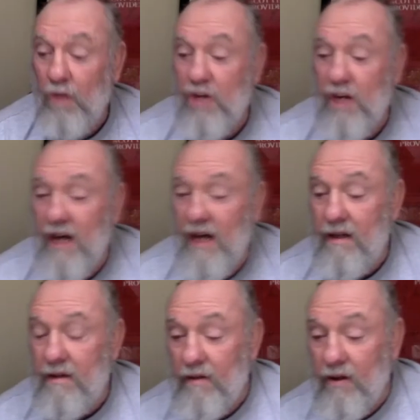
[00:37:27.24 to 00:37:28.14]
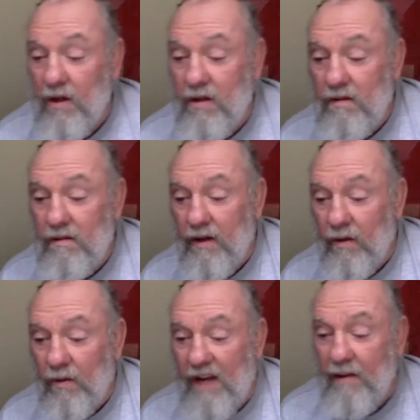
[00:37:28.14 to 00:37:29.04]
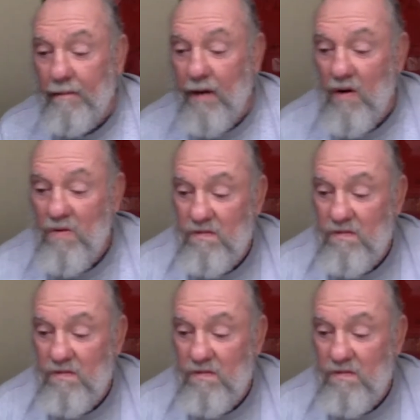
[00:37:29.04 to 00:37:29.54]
Trigger. You got Nathan Brown.